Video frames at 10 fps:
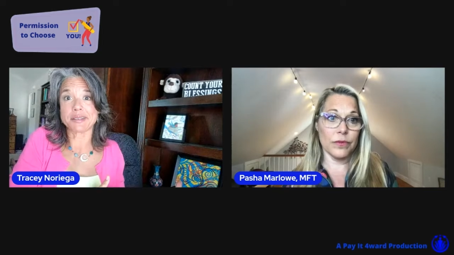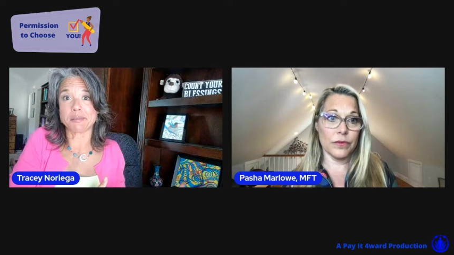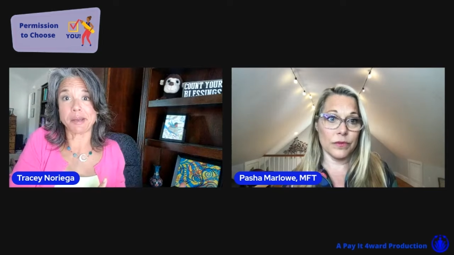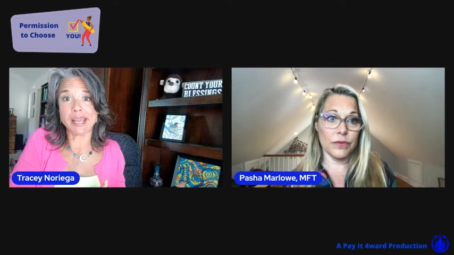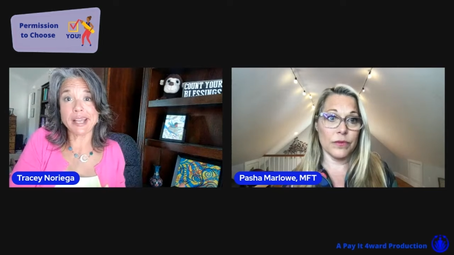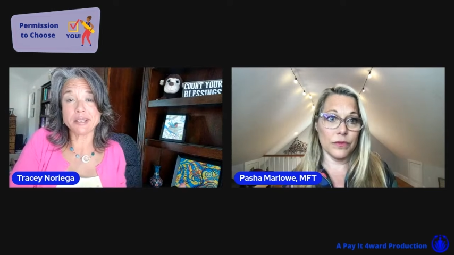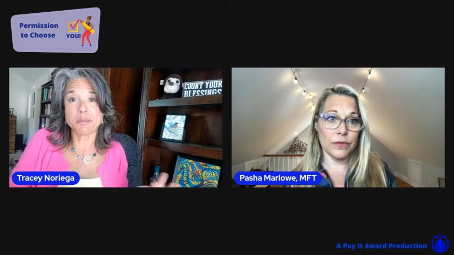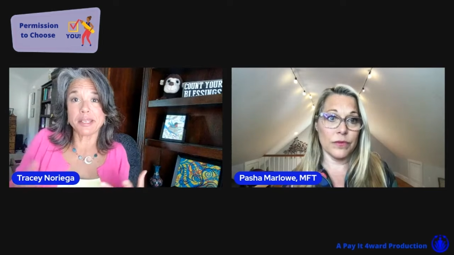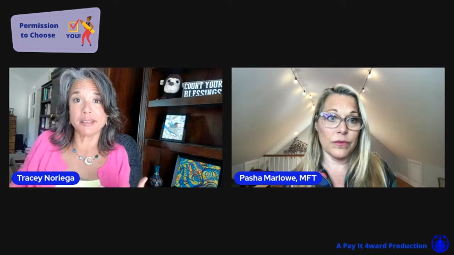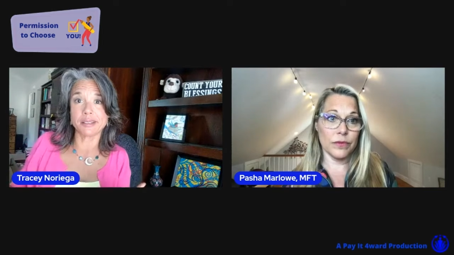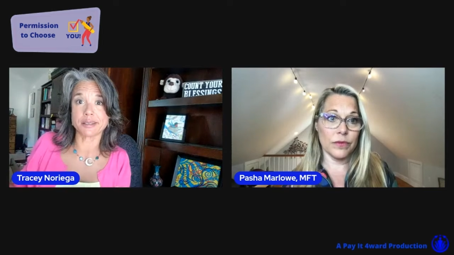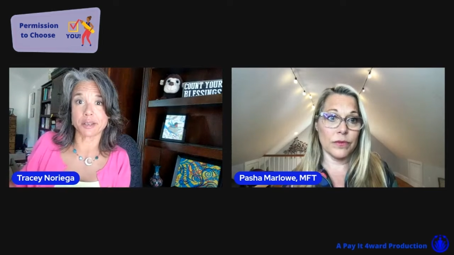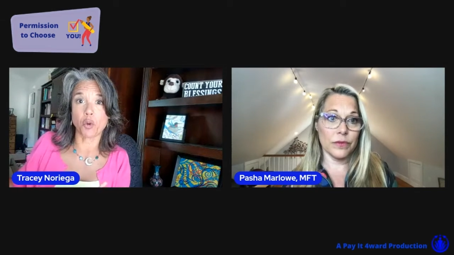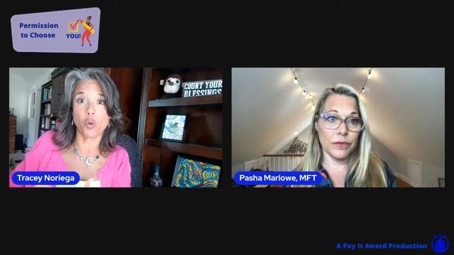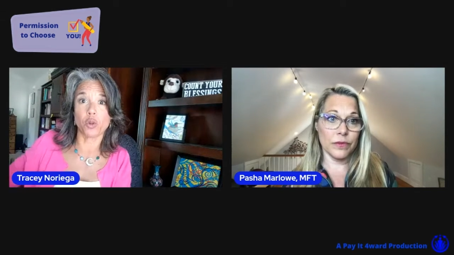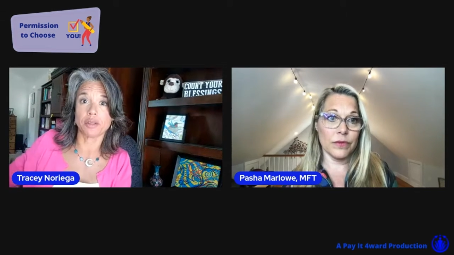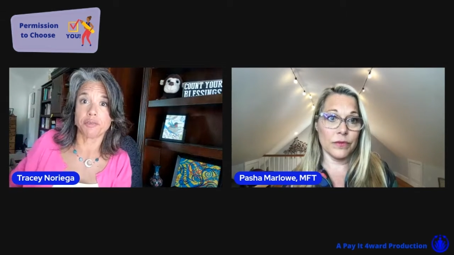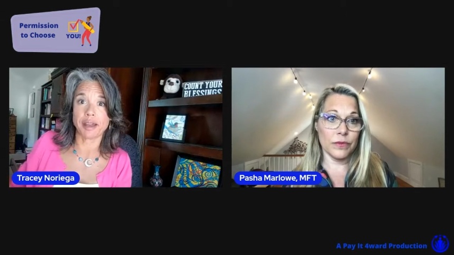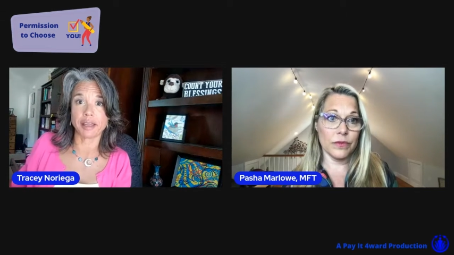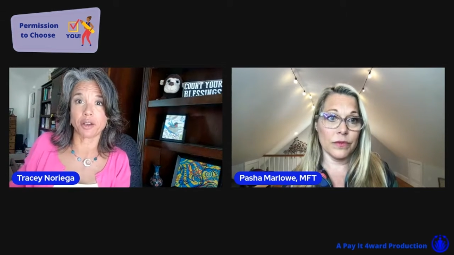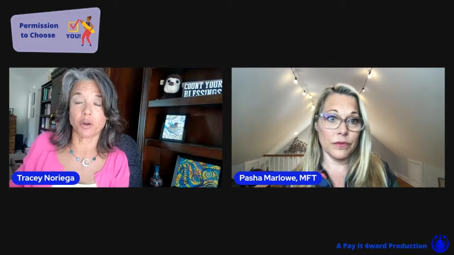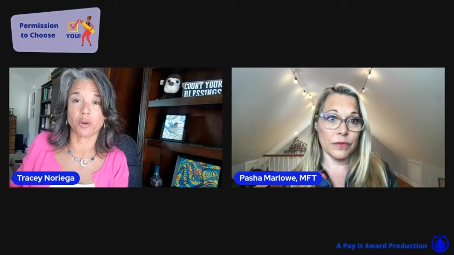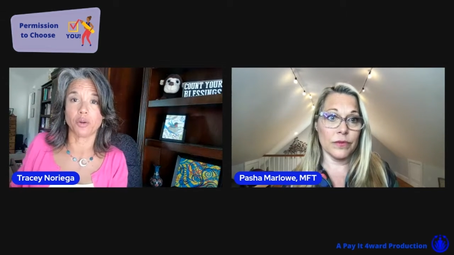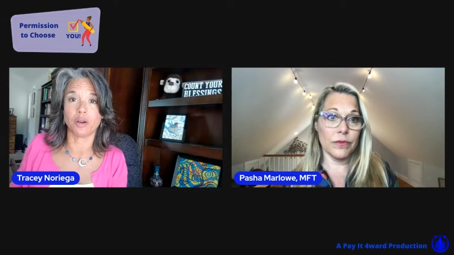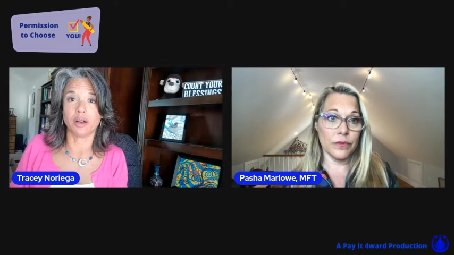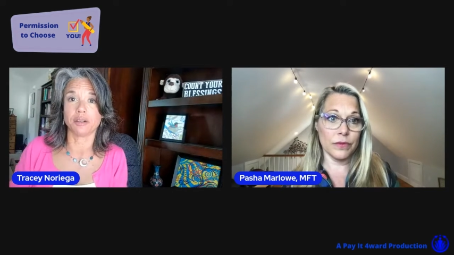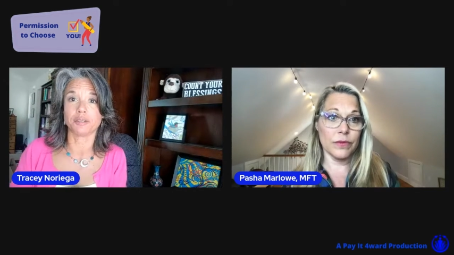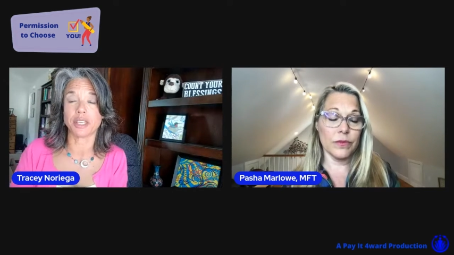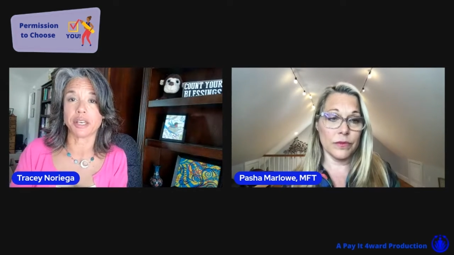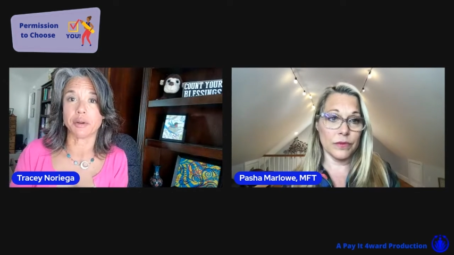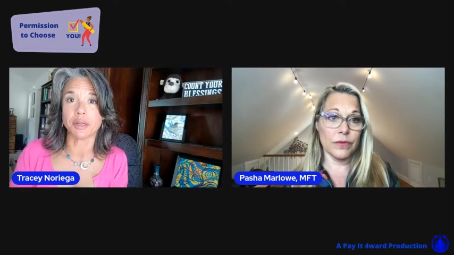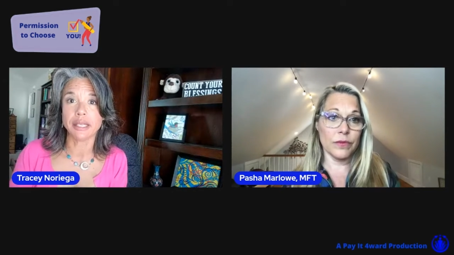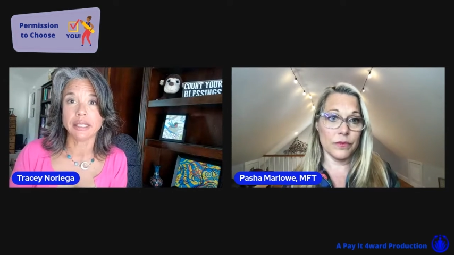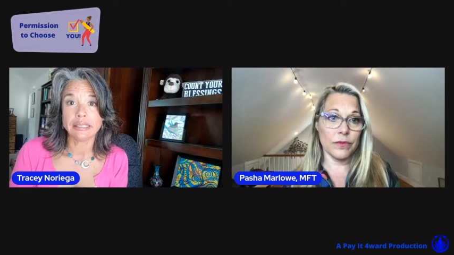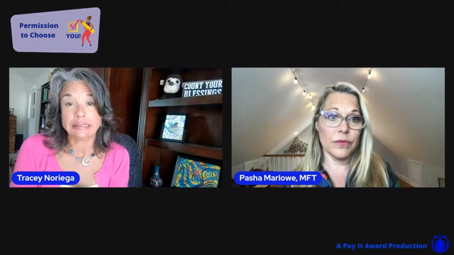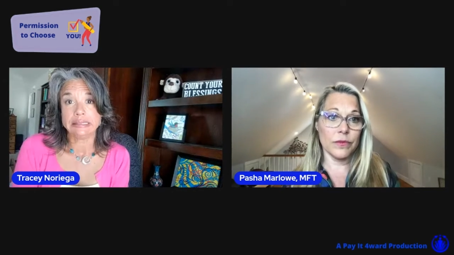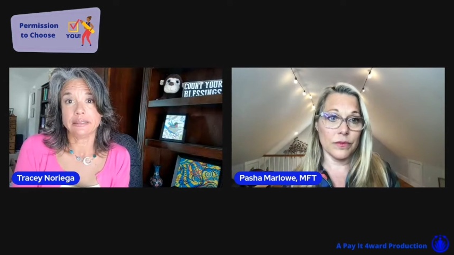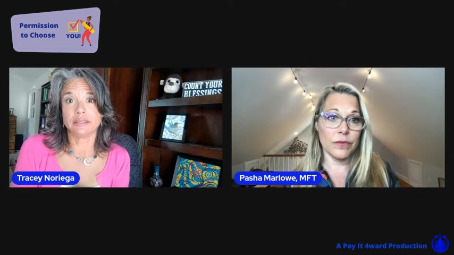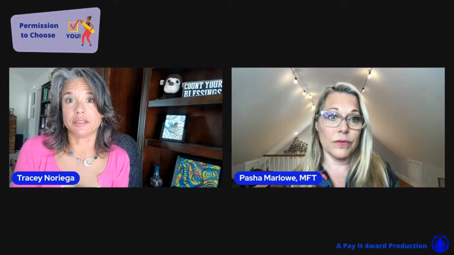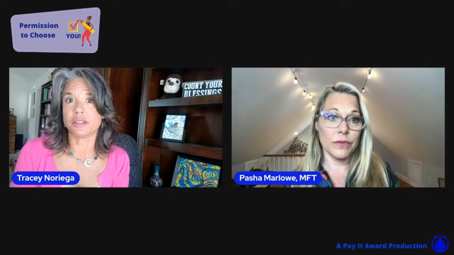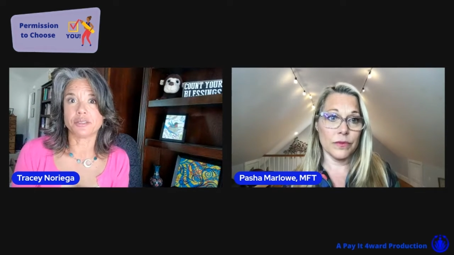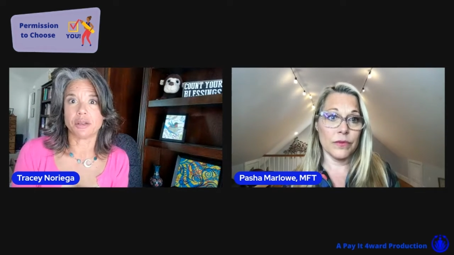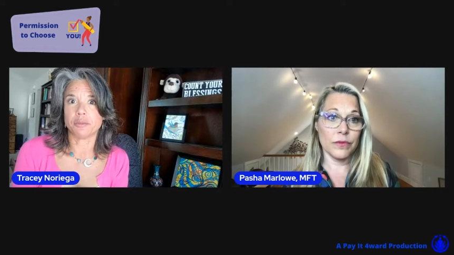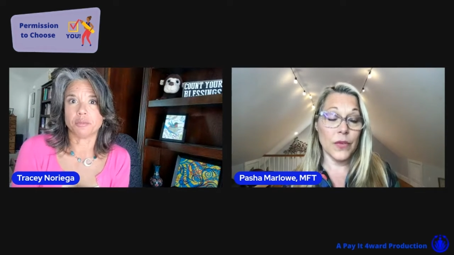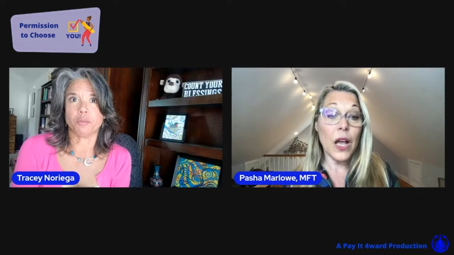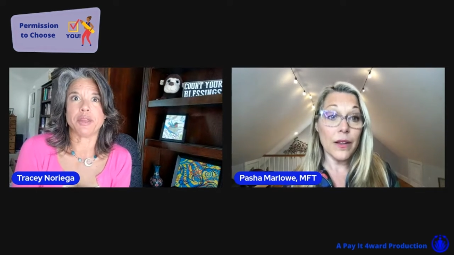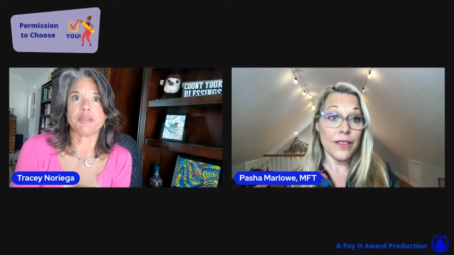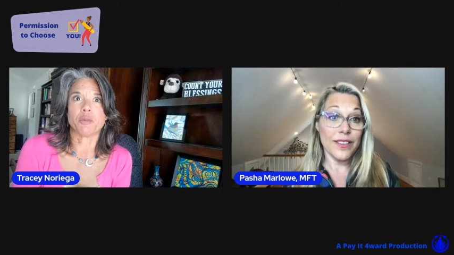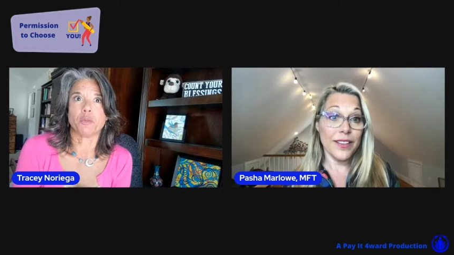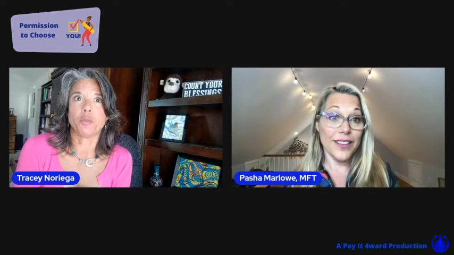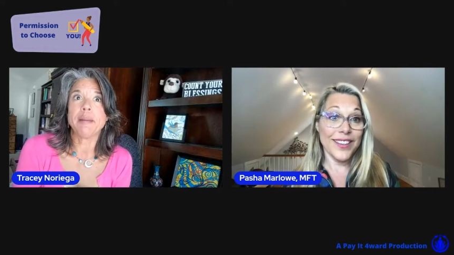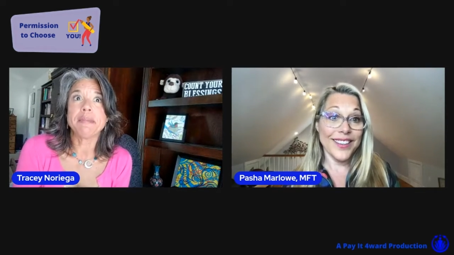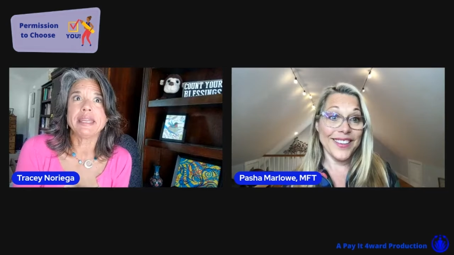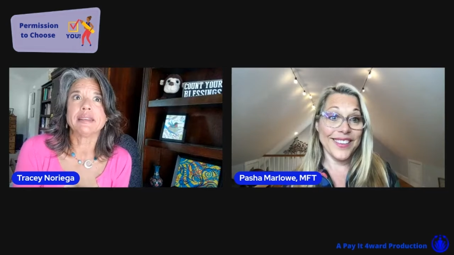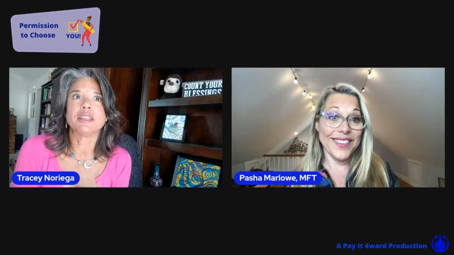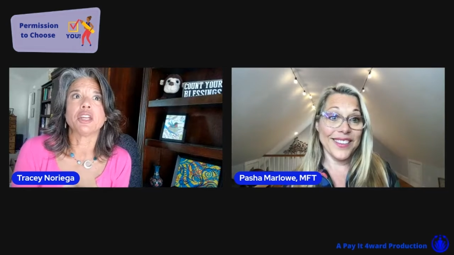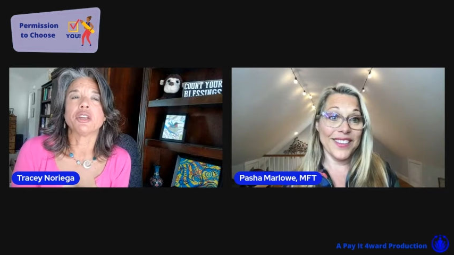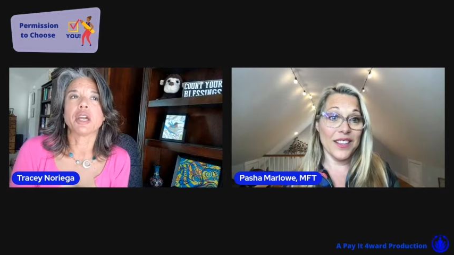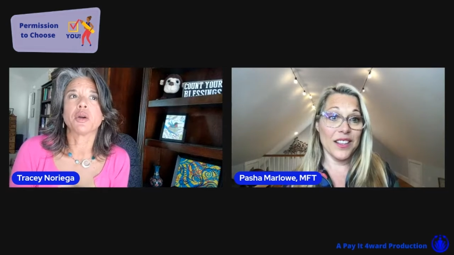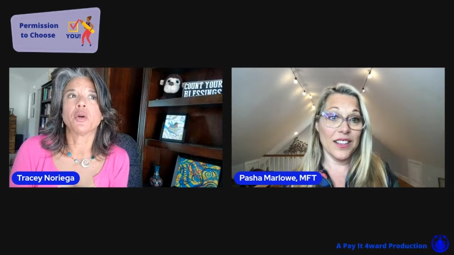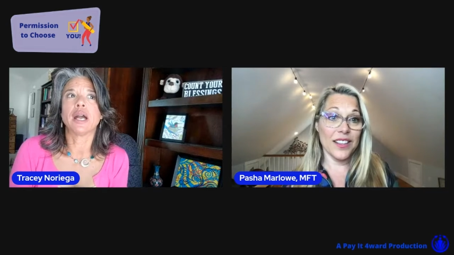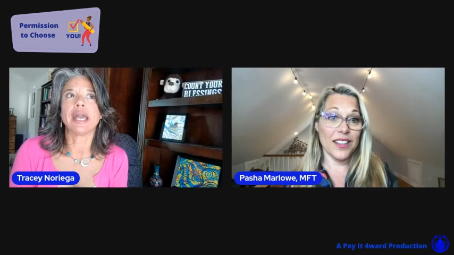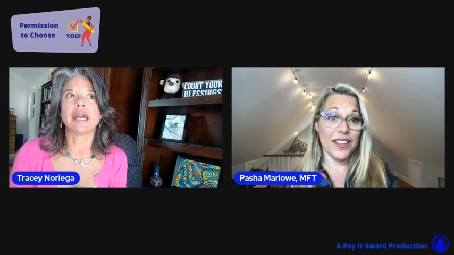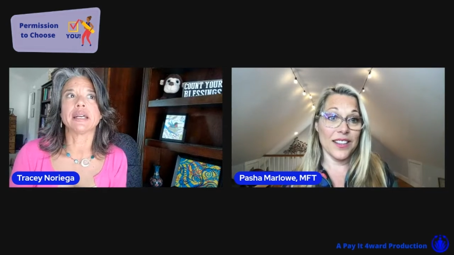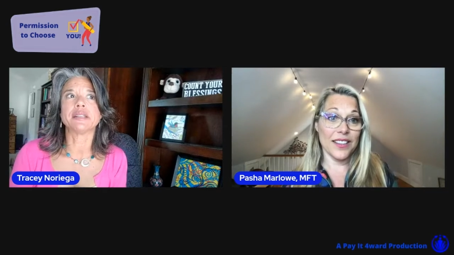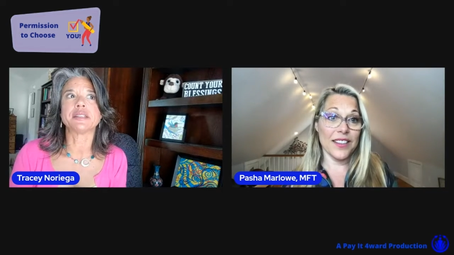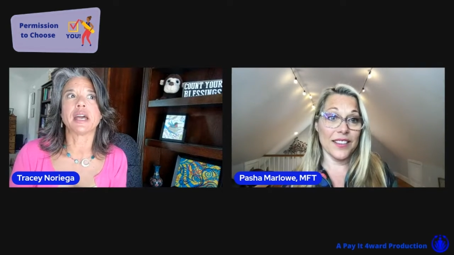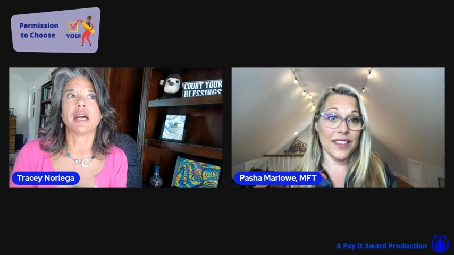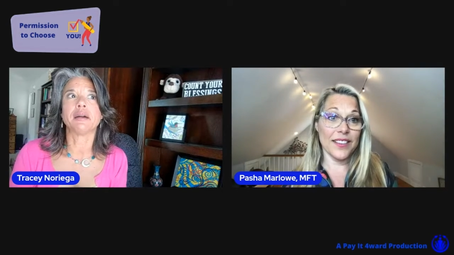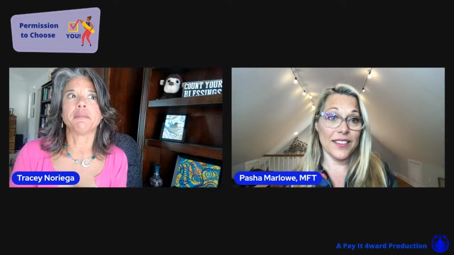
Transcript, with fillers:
Speaker 1: asking my husband, is it cool if I go, you know, with women, you know, and